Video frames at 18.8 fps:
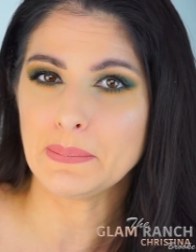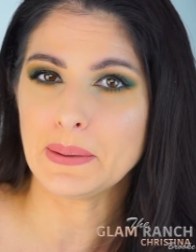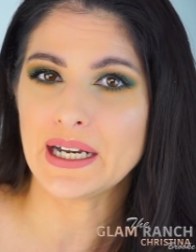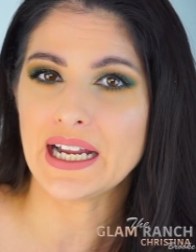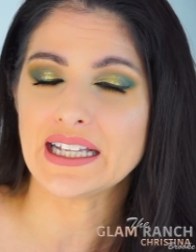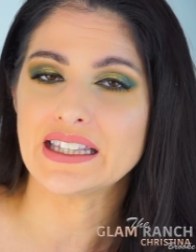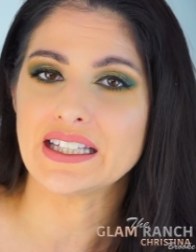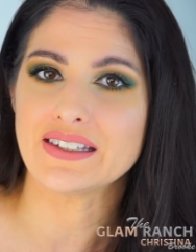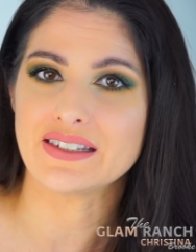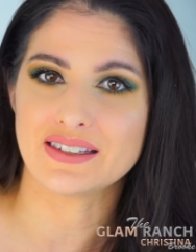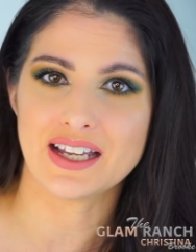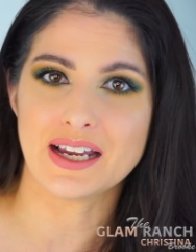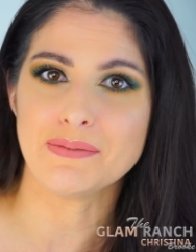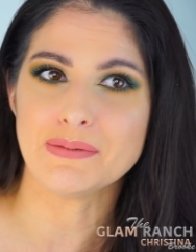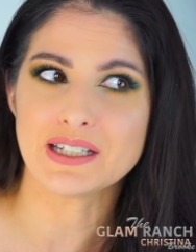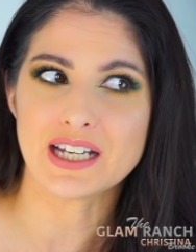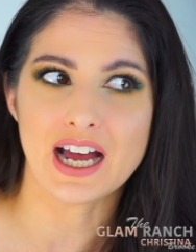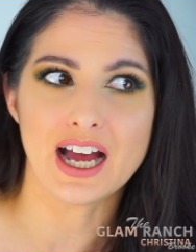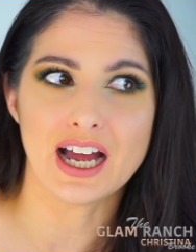but at the
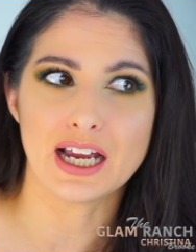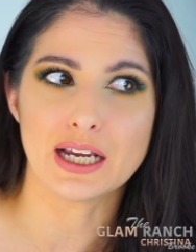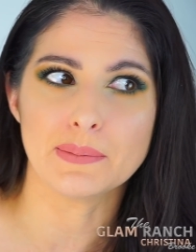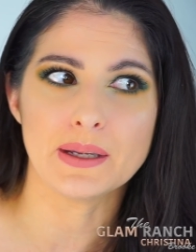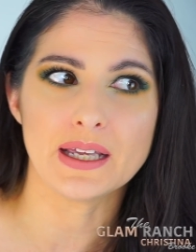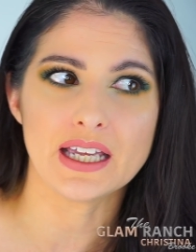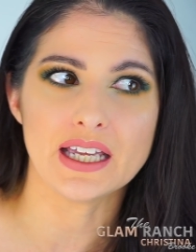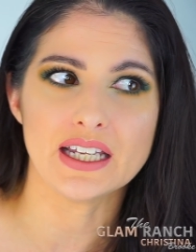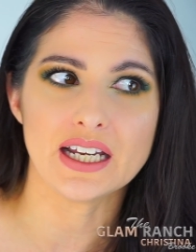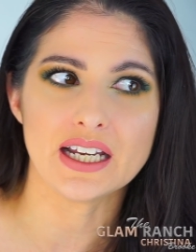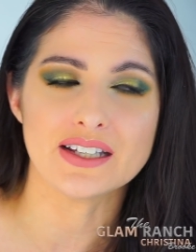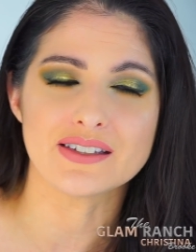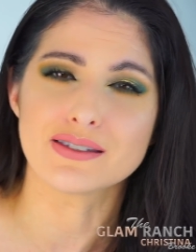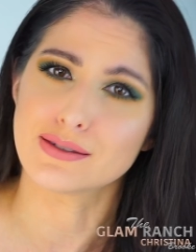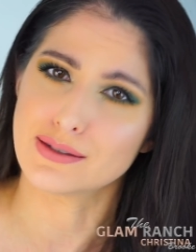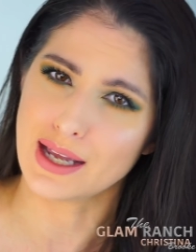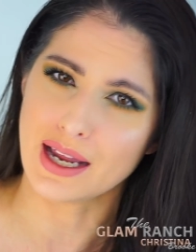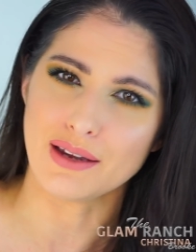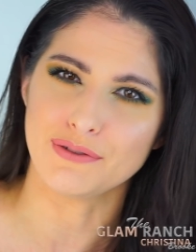same time it is
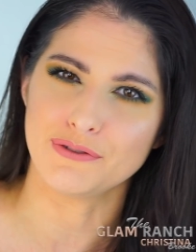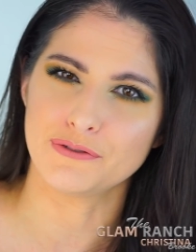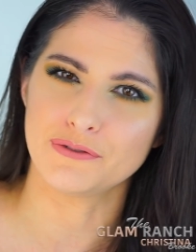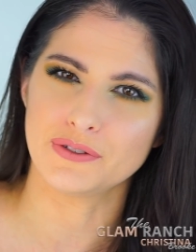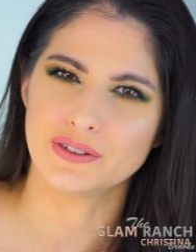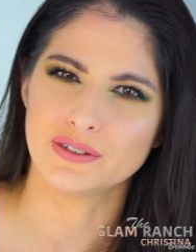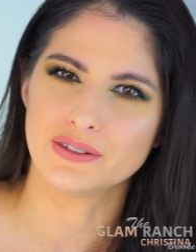safe.